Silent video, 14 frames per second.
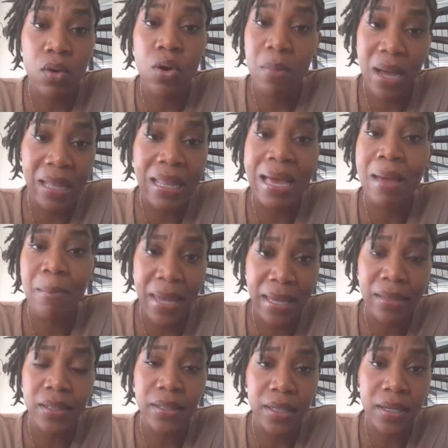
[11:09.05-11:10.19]
on Byline
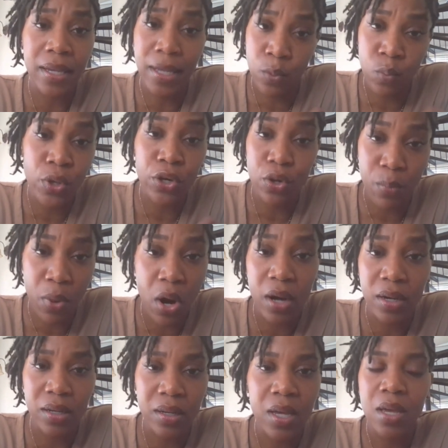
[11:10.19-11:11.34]
Bank in Wicker
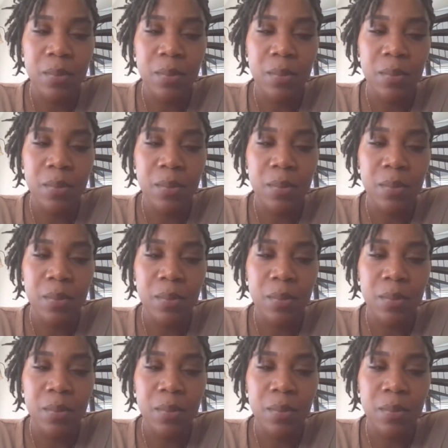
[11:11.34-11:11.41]
Park